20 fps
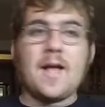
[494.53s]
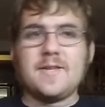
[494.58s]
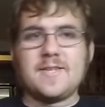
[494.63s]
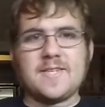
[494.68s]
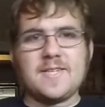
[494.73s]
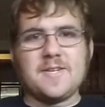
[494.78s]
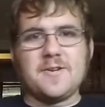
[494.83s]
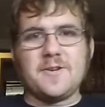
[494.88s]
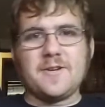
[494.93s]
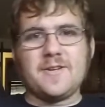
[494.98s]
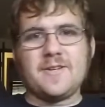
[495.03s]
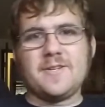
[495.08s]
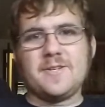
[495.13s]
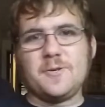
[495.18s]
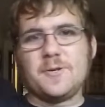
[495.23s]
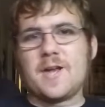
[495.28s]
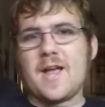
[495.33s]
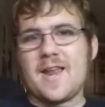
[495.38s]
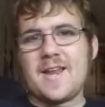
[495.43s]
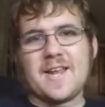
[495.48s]
I see
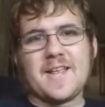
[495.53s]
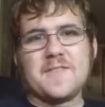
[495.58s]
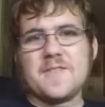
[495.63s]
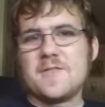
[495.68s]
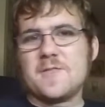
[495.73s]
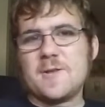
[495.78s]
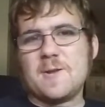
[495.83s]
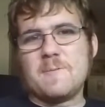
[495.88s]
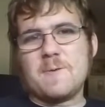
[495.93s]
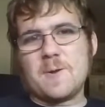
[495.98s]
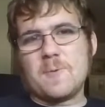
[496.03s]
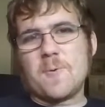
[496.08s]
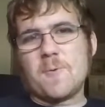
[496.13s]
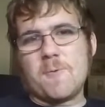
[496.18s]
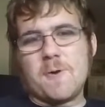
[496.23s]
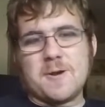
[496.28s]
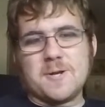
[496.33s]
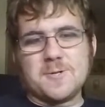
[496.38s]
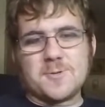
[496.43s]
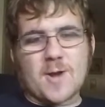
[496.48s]
you kind of getting the theme here. We're
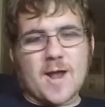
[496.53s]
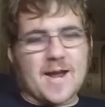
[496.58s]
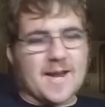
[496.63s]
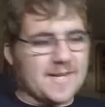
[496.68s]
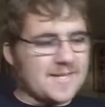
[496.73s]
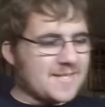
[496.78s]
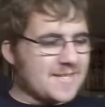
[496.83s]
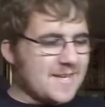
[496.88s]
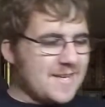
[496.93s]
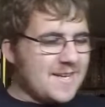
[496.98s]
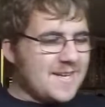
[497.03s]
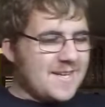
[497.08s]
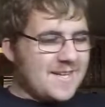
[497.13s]
running dragons.